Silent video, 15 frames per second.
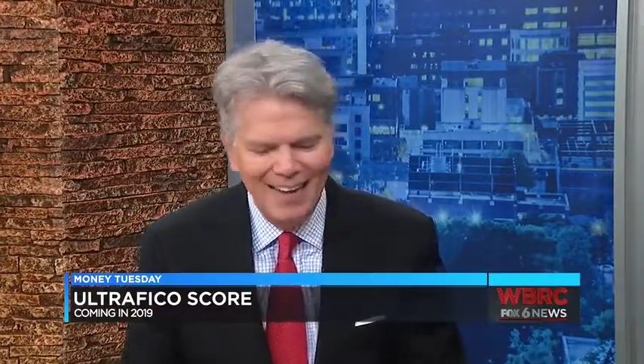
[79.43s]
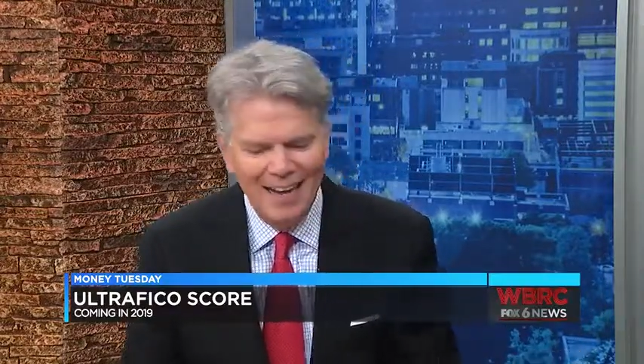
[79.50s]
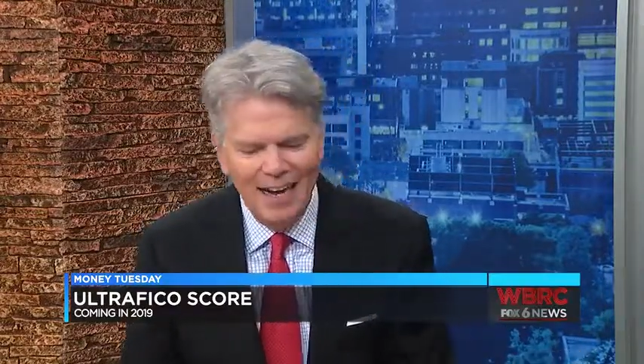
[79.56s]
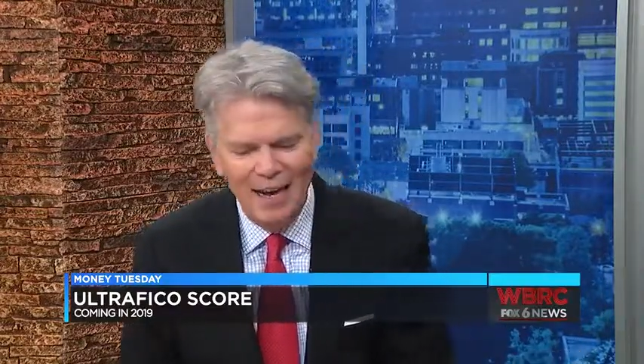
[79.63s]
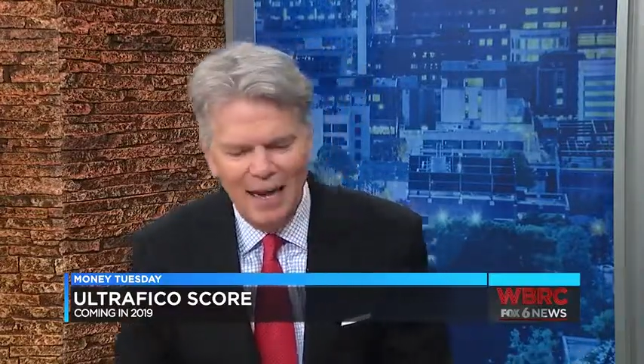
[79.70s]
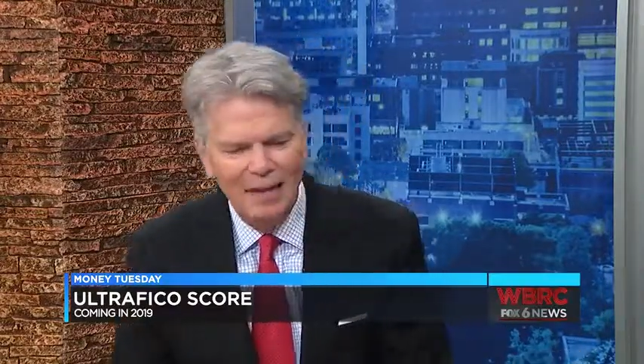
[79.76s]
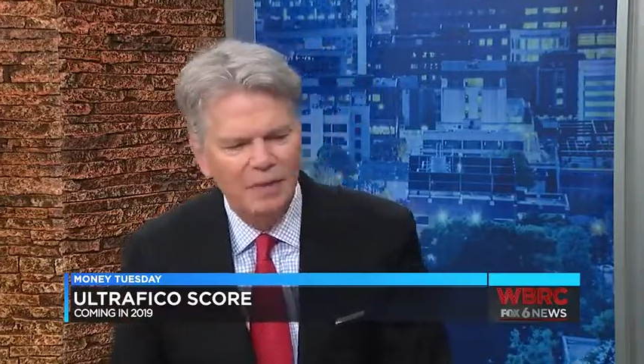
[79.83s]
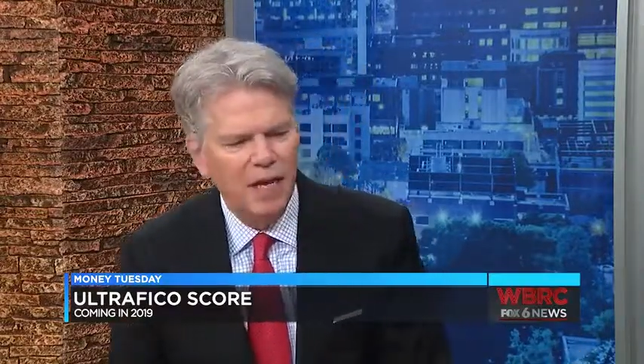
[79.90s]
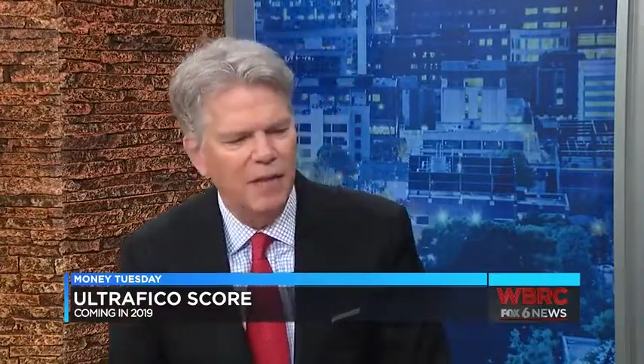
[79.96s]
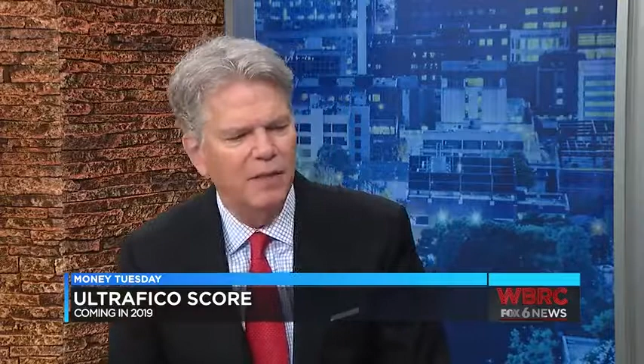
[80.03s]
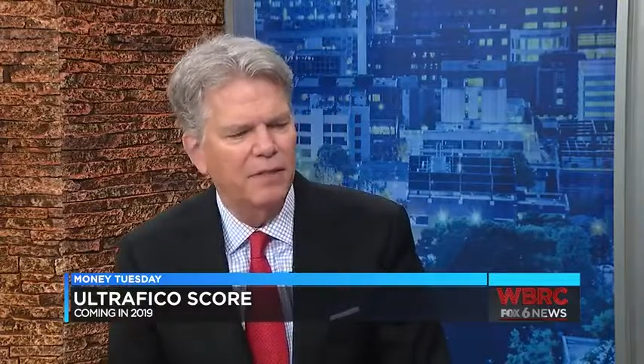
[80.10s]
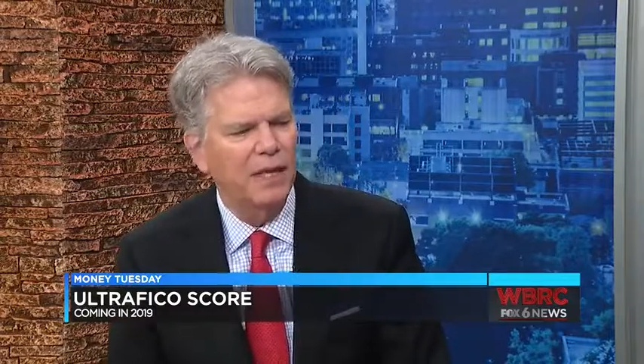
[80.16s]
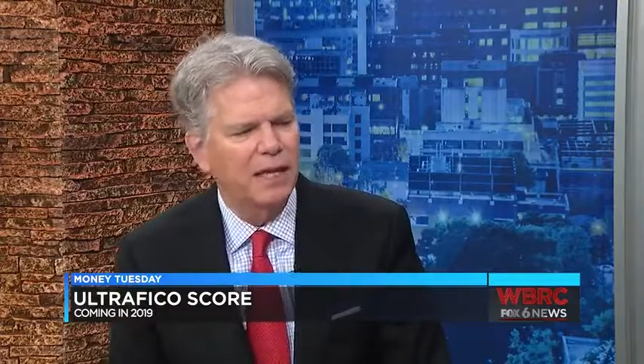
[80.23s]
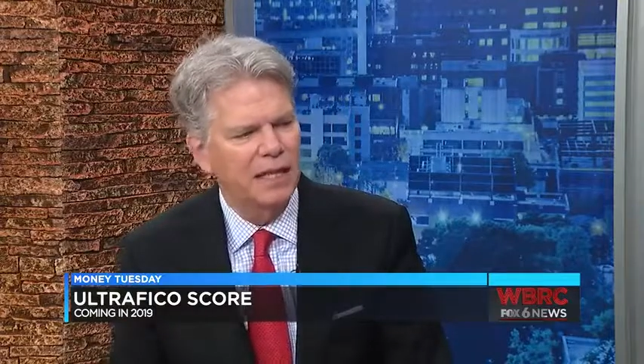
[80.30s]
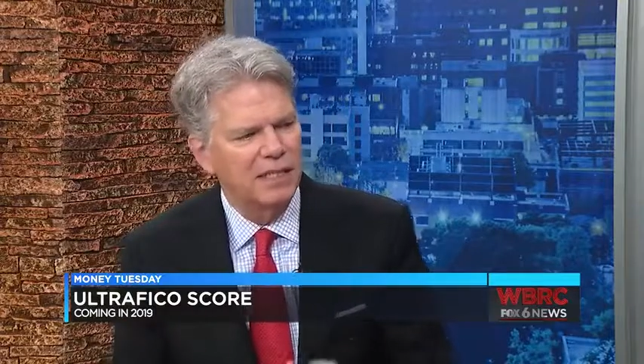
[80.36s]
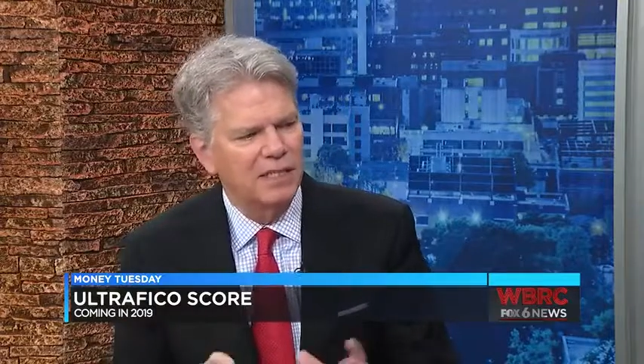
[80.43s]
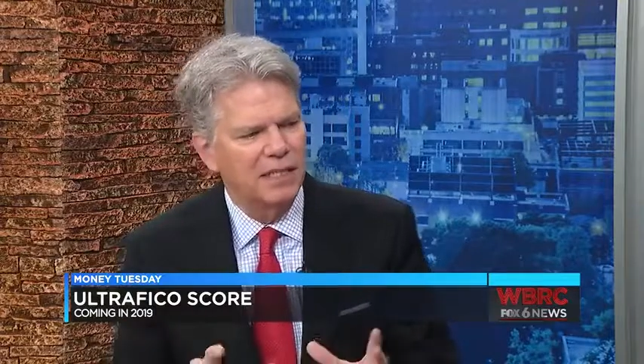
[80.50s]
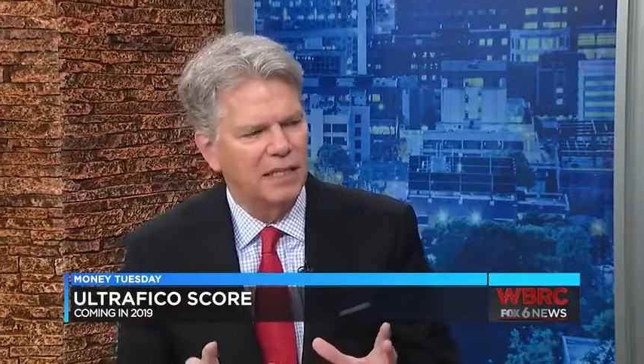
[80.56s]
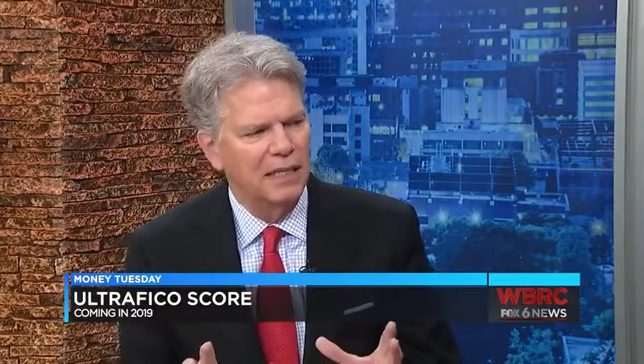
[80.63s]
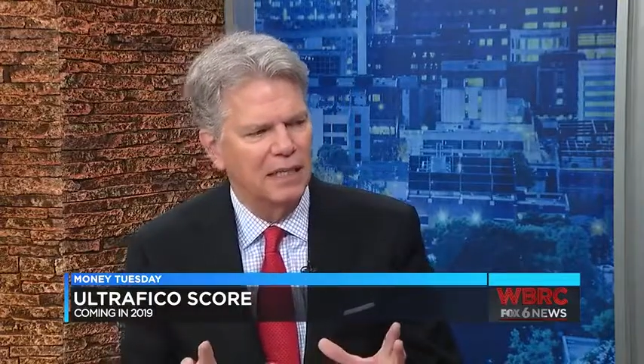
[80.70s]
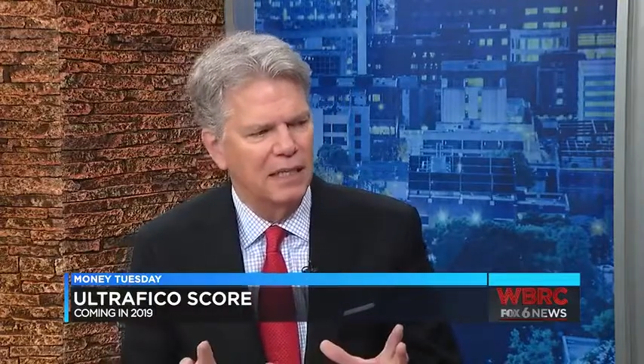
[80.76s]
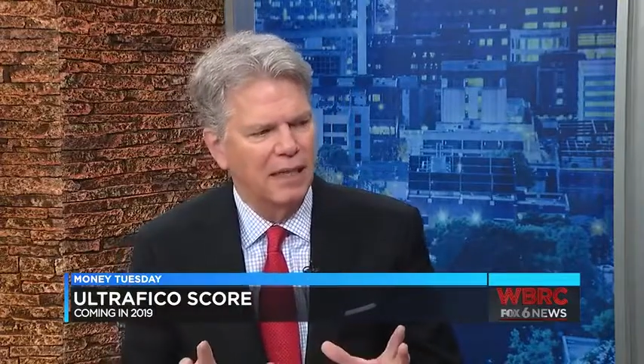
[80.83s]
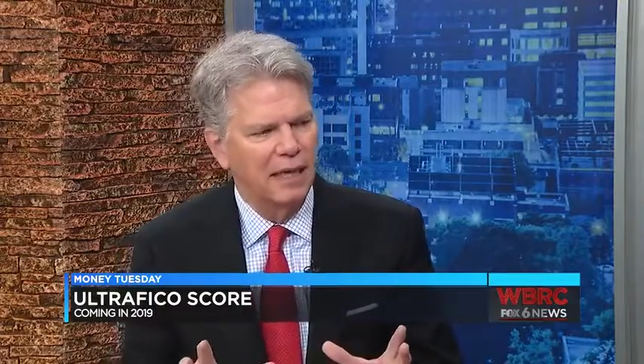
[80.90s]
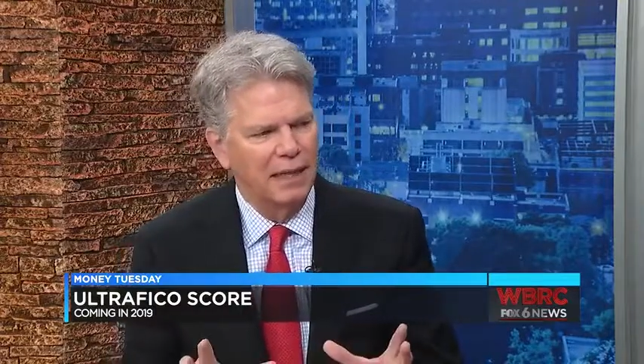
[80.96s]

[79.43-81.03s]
Uh, and the other thing is it,